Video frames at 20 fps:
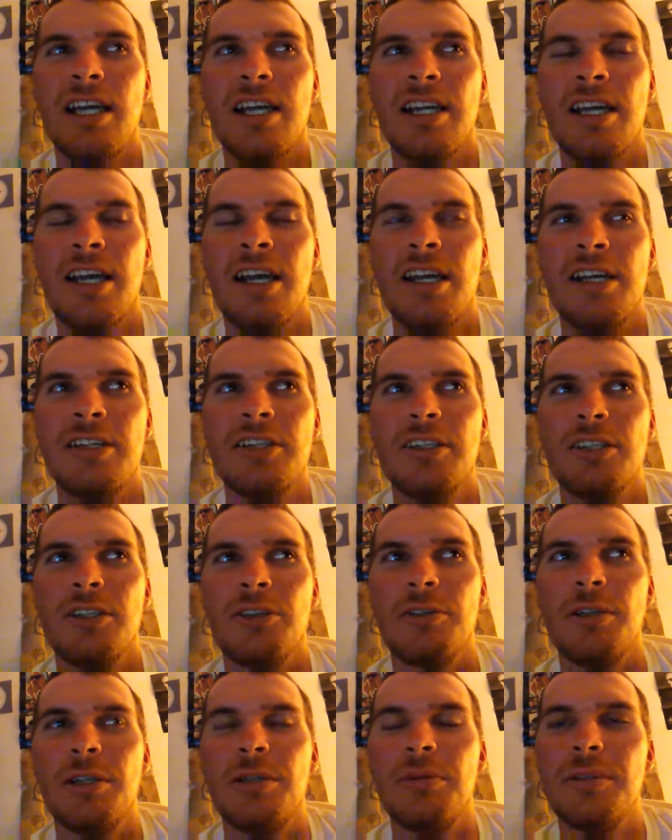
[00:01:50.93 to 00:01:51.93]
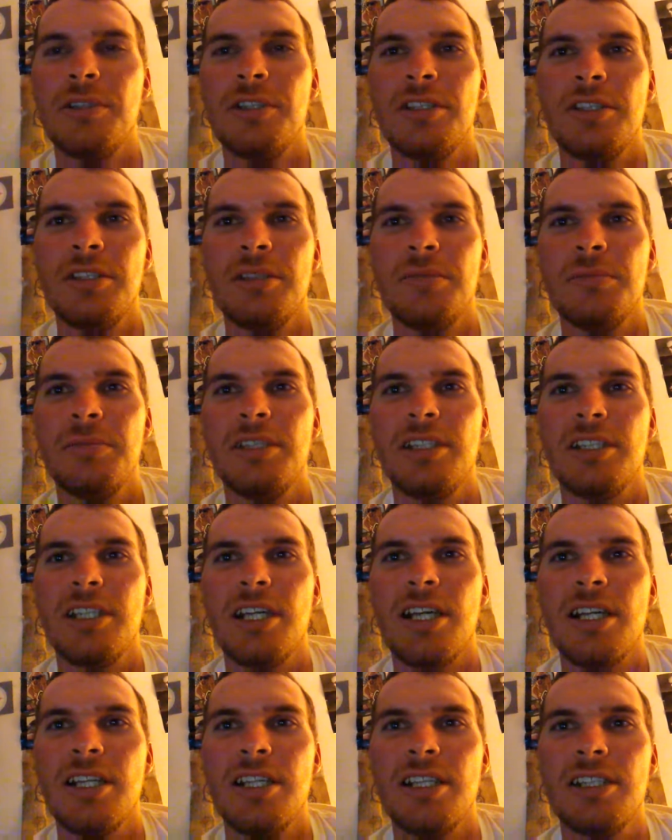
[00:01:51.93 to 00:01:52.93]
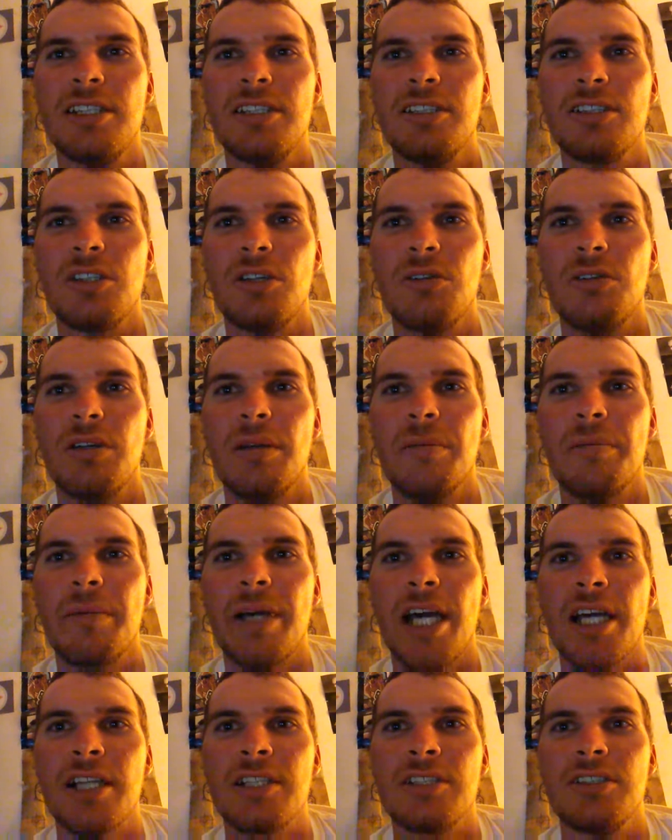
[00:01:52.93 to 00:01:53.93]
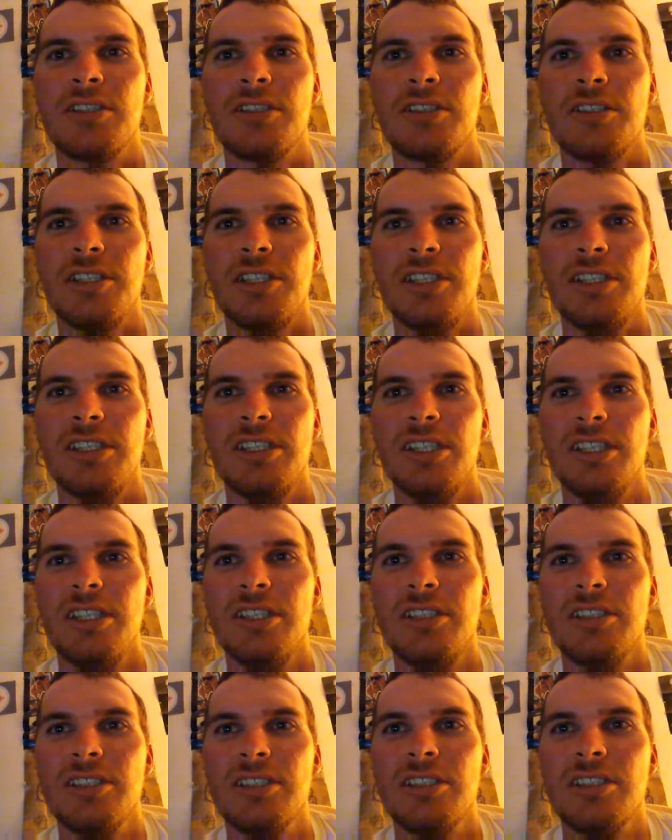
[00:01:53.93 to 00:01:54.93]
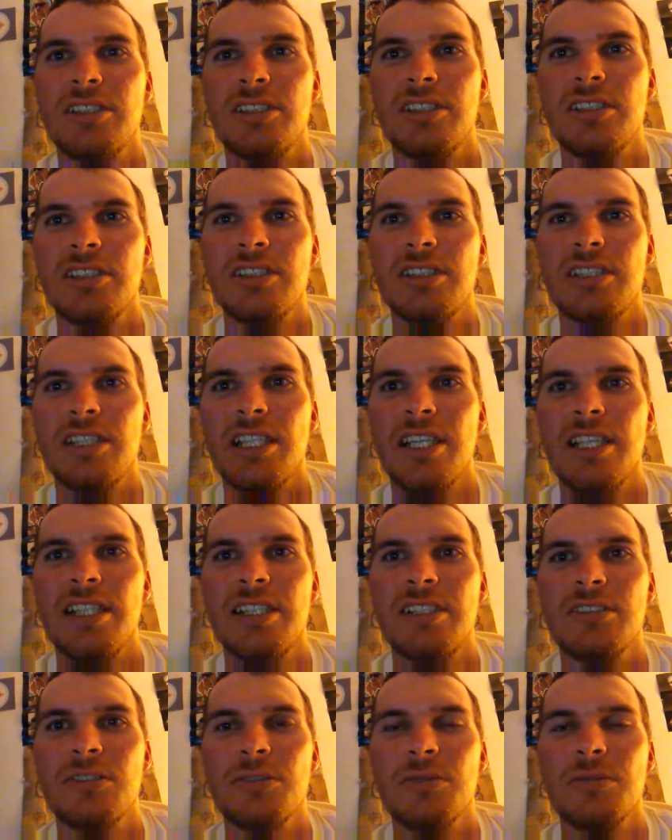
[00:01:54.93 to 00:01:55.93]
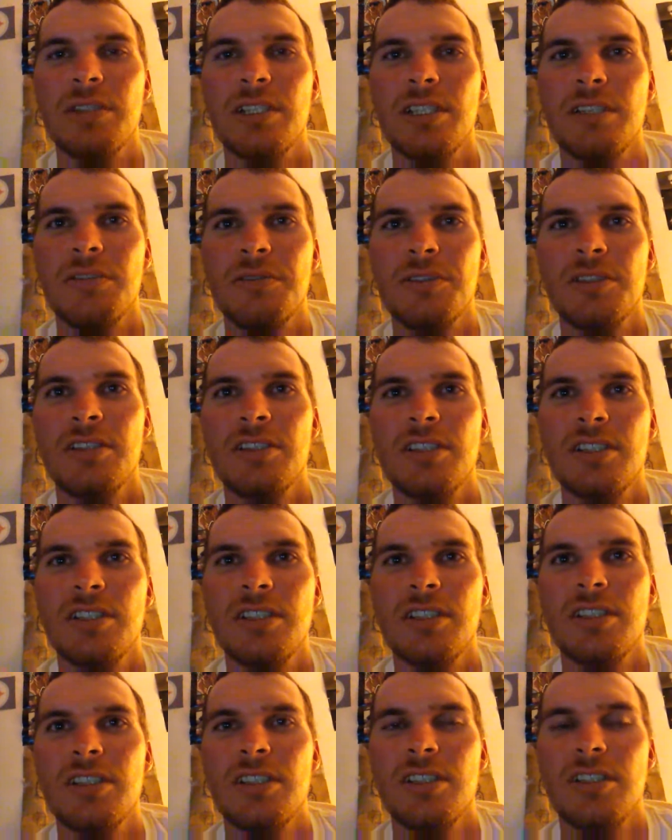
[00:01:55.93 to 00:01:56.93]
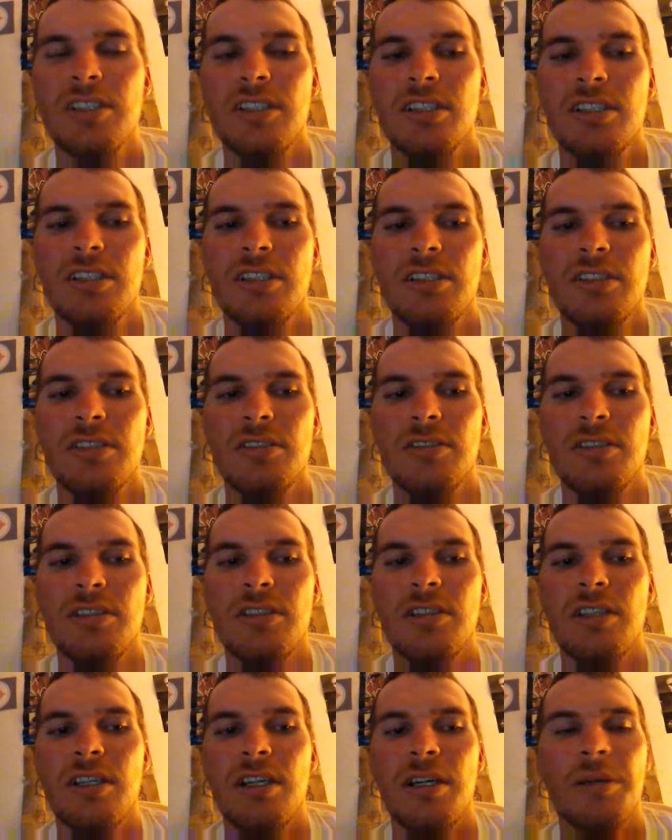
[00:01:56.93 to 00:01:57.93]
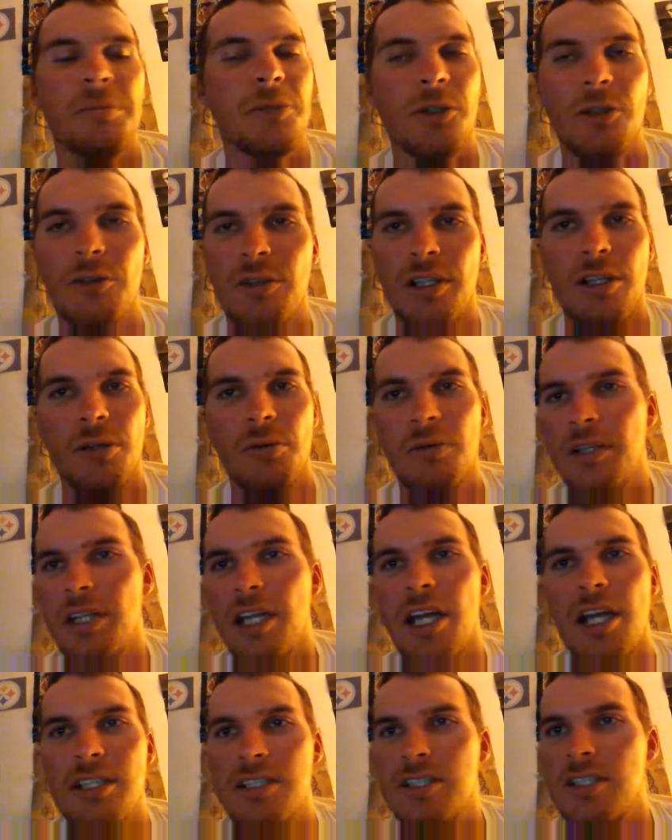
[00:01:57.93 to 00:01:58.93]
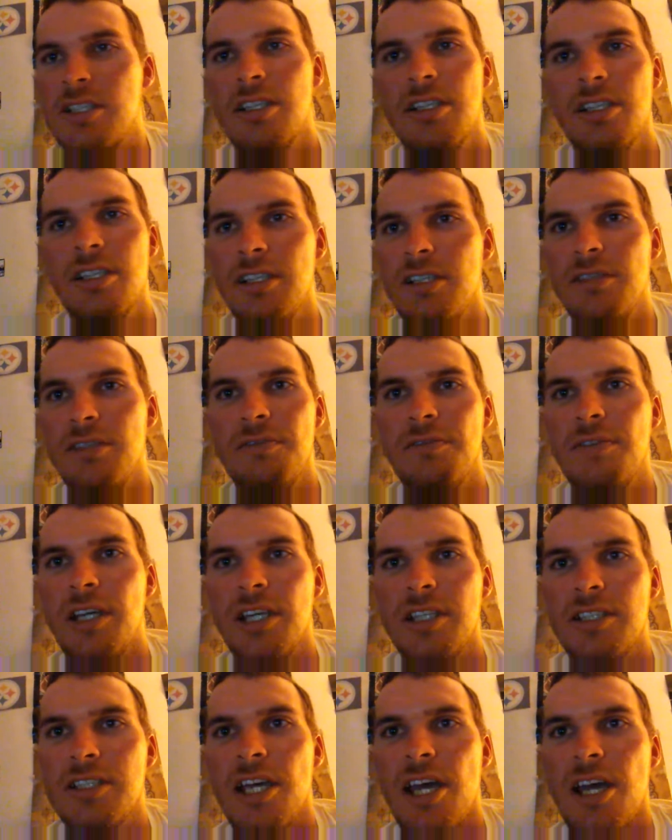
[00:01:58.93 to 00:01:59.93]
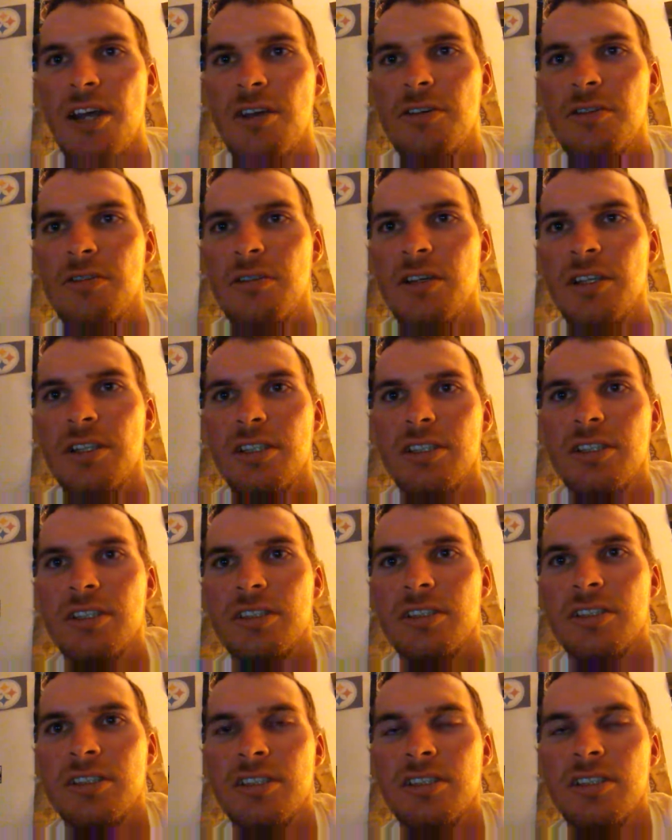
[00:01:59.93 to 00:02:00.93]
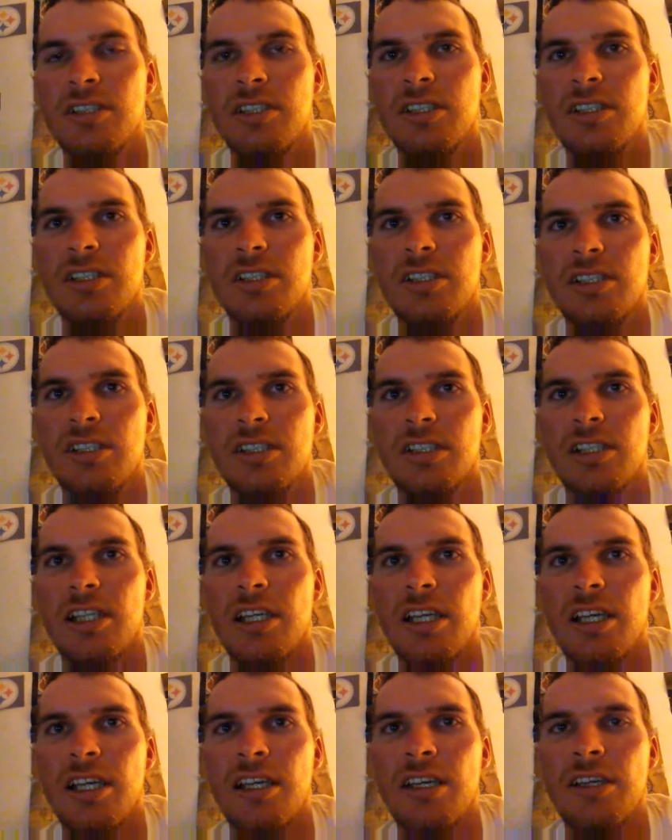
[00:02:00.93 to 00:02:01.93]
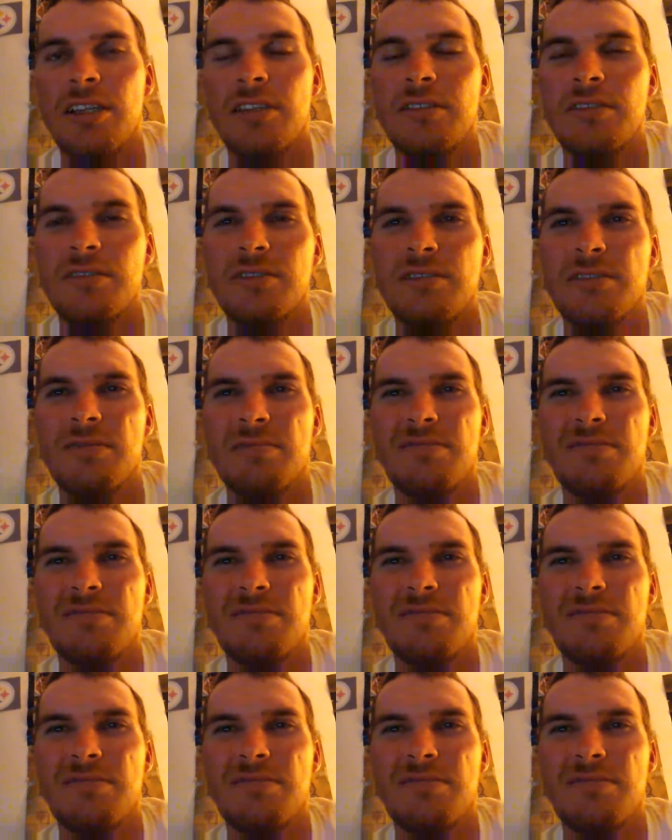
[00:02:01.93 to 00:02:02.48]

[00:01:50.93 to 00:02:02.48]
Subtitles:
kind of agree with him. He kind of is going back to the Yeezus days or whatever. I'm agreeing with Anthony Fantano on this, and